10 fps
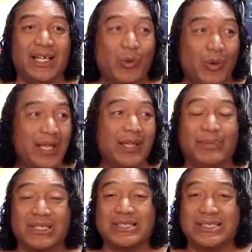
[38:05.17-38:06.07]
Why?
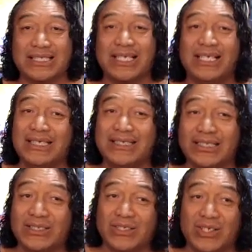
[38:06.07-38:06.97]
Because the sun
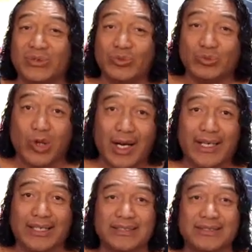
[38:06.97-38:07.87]
does not
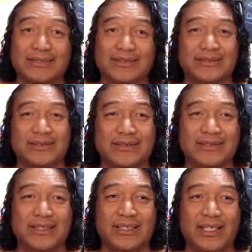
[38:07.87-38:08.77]
rise.
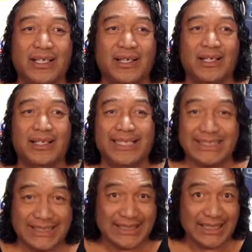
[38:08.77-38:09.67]

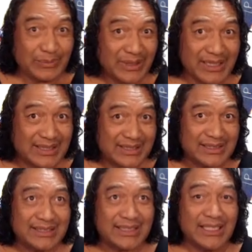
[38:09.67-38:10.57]
Let's sit with this.
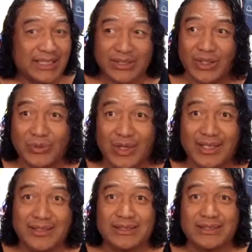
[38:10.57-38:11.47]
Sun does not
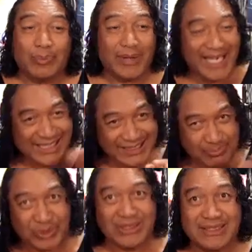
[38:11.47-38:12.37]
rise. The planet
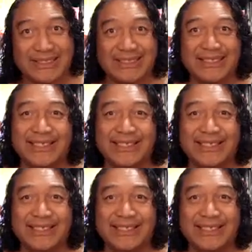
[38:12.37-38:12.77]
spins.